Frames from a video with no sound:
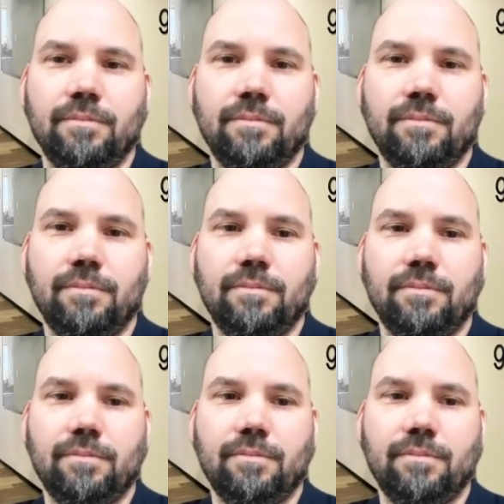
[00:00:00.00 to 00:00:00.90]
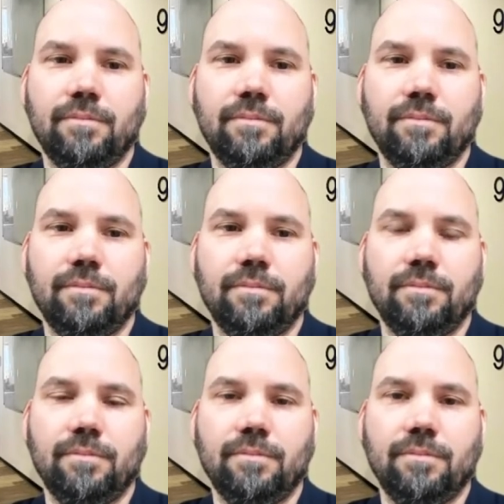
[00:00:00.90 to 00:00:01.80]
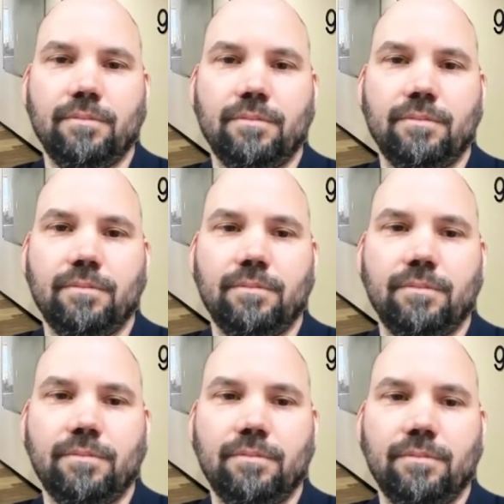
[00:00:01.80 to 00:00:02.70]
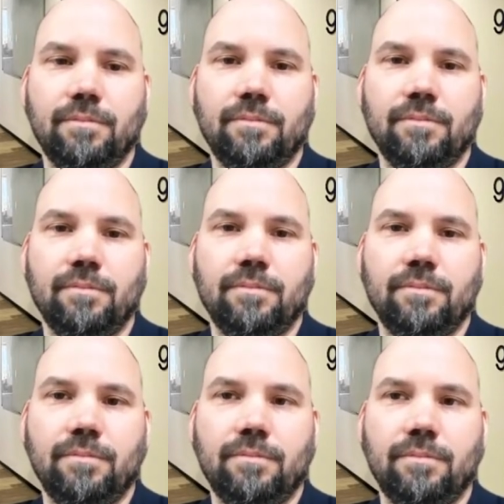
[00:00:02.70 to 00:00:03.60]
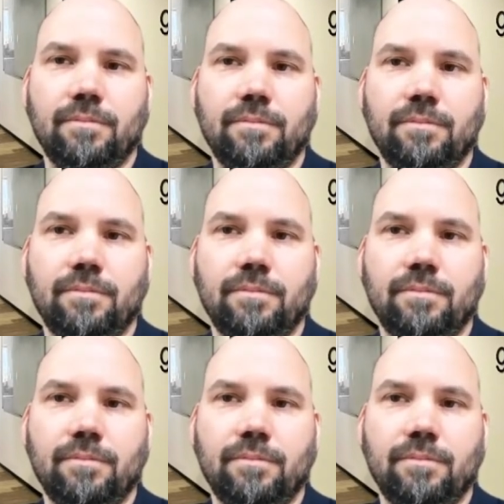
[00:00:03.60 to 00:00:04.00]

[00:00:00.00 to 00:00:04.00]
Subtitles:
(not speaking)